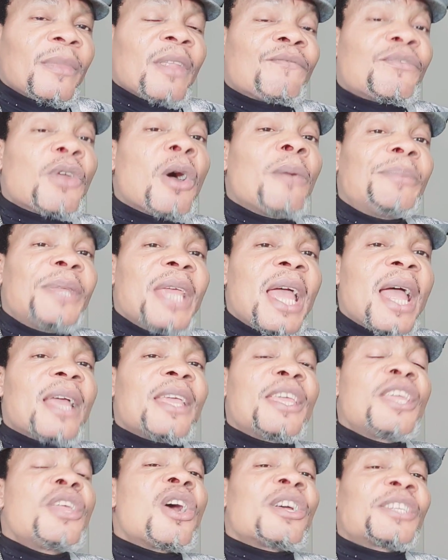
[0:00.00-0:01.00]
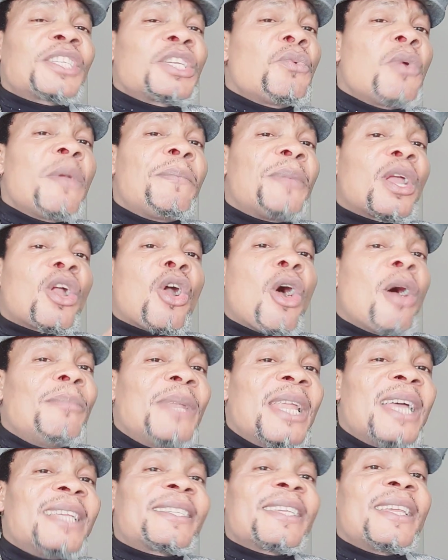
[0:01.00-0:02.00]
from there, he or she will become
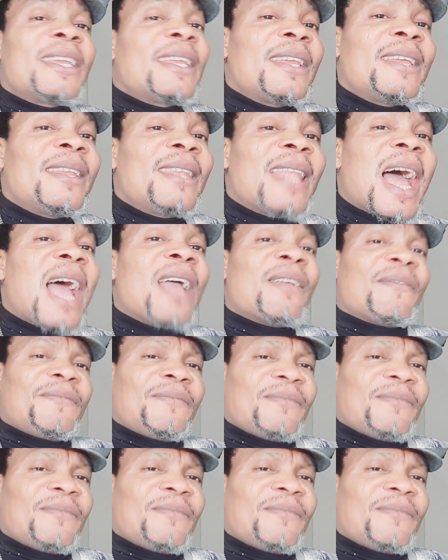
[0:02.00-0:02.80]
lazy in life,